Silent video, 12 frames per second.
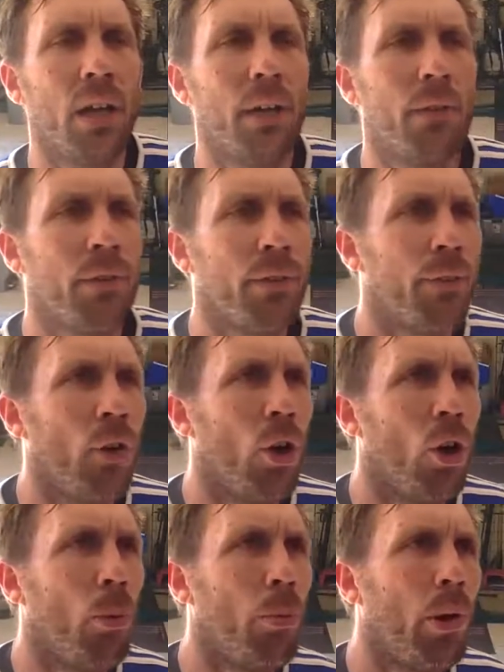of your foot
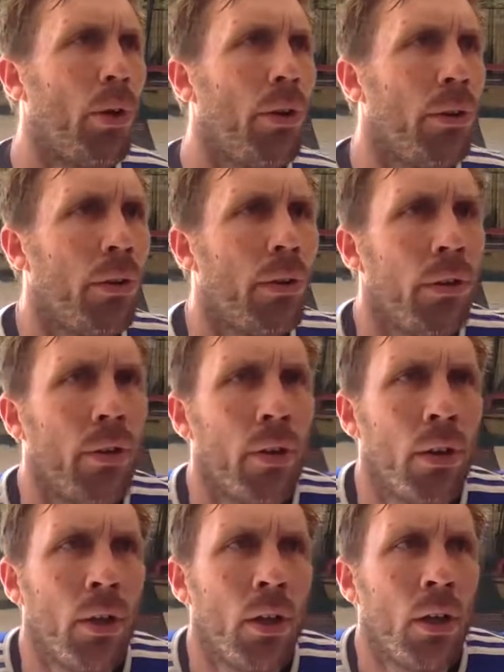open.
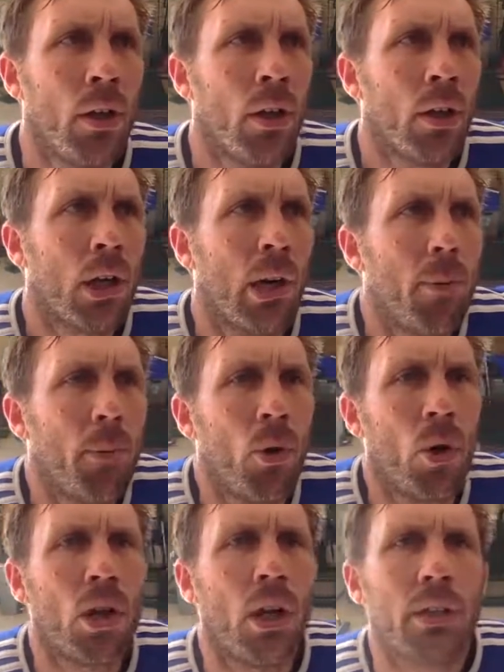Couple
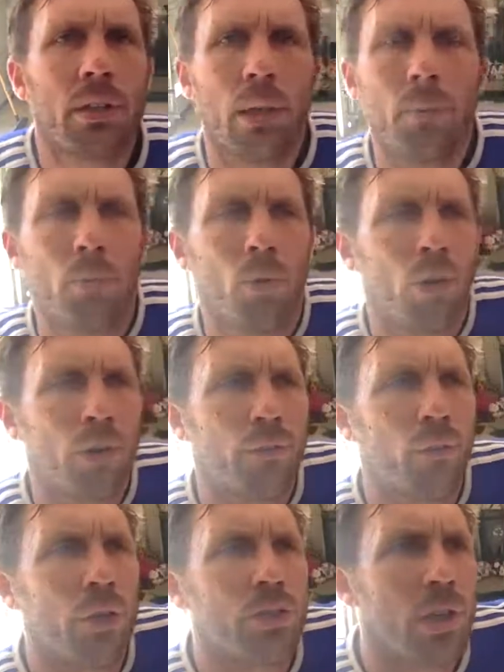more, guys. Couple more. Your
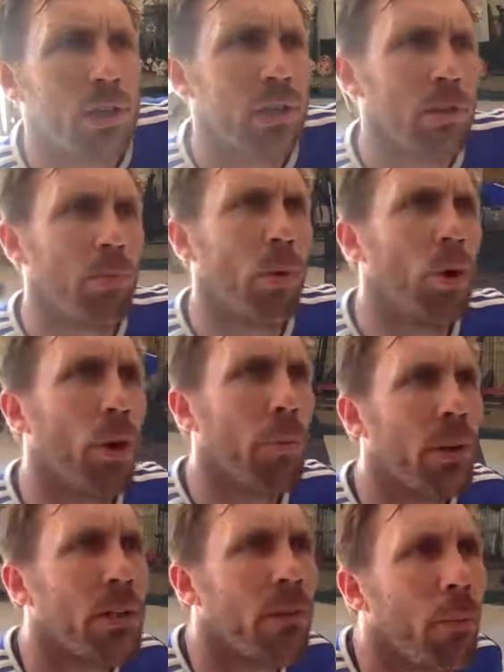first touch is important
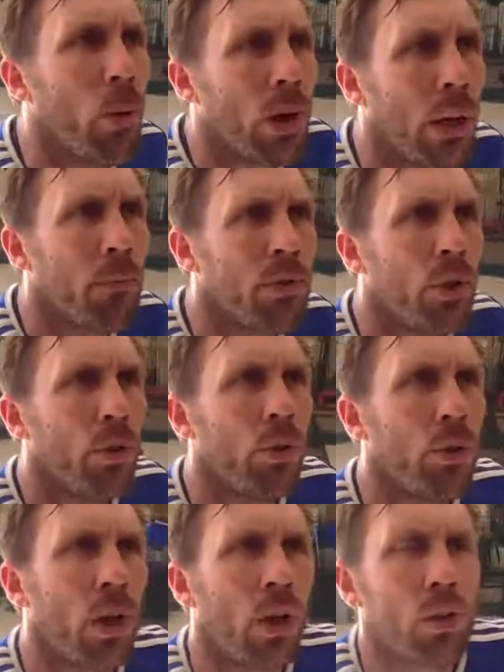because if the ball comes to you and you
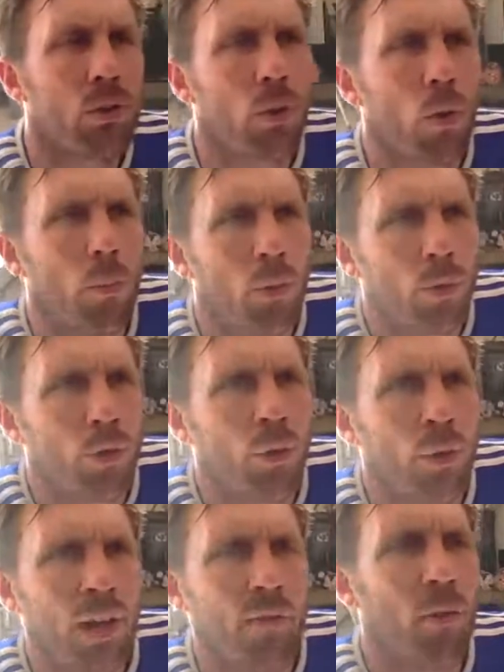can't control the ball, you don't
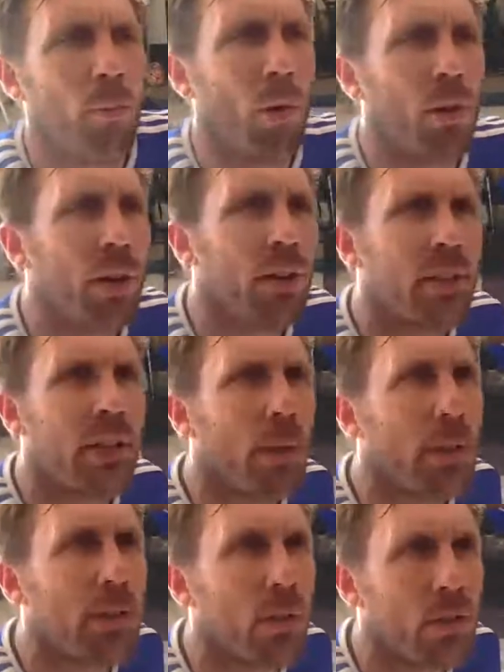have the ball. The other team has
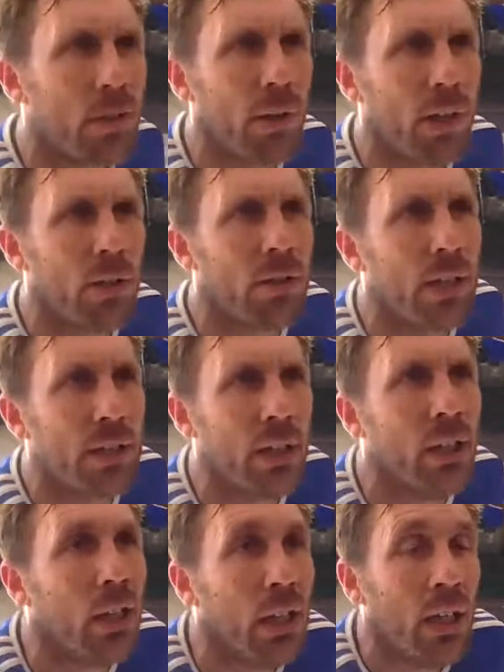it or someone else has it.
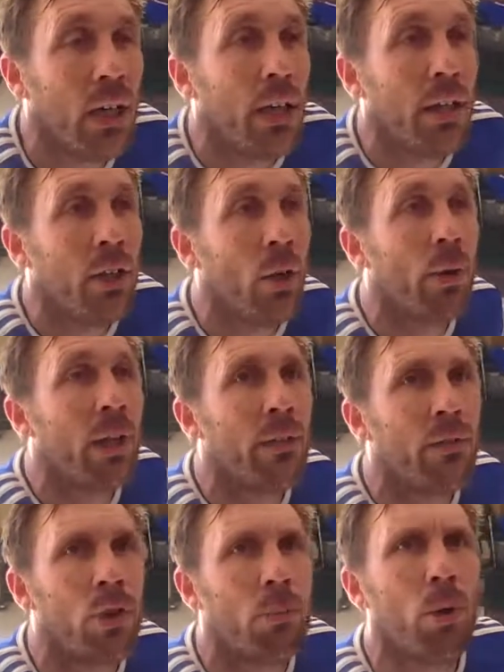And then no one gives you
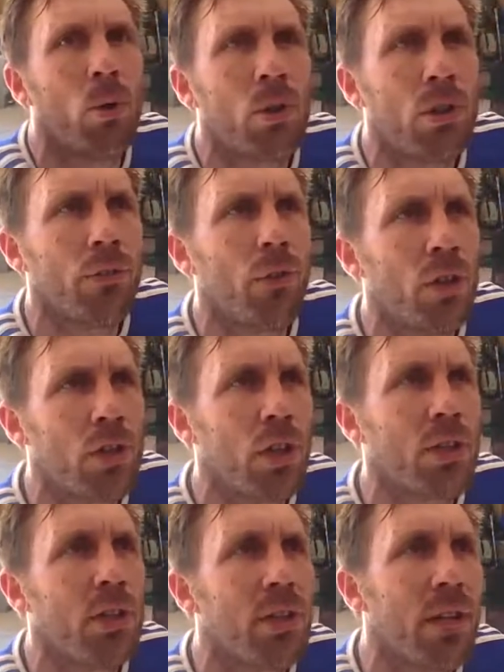the ball because your first touch
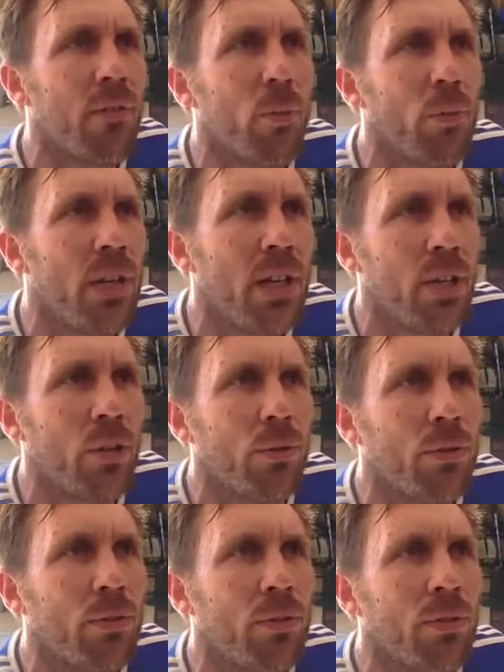is never near you.
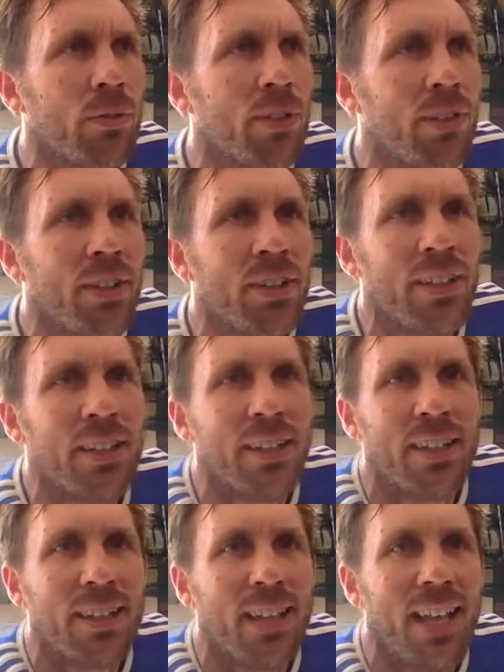
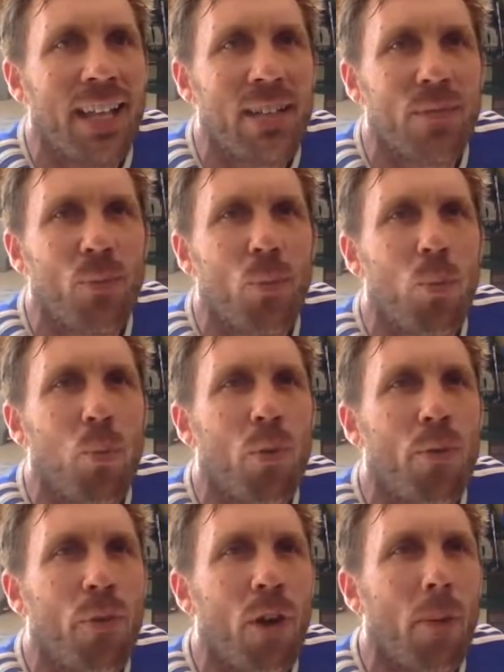Legs as
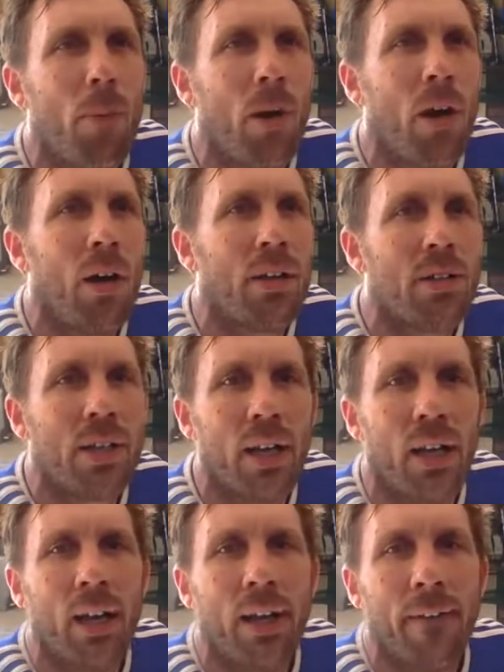far apart as you
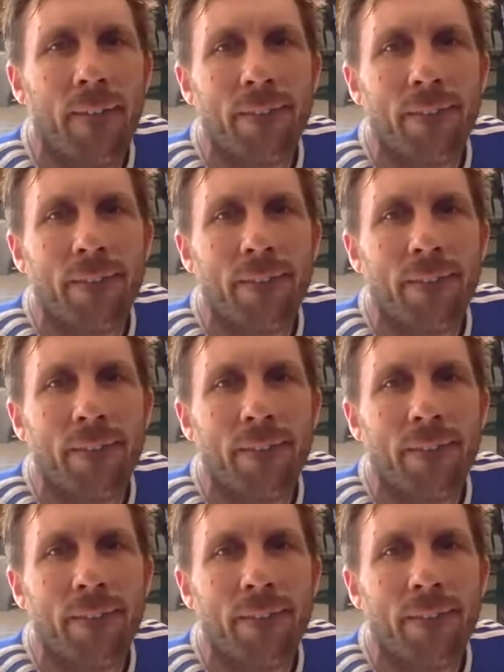can.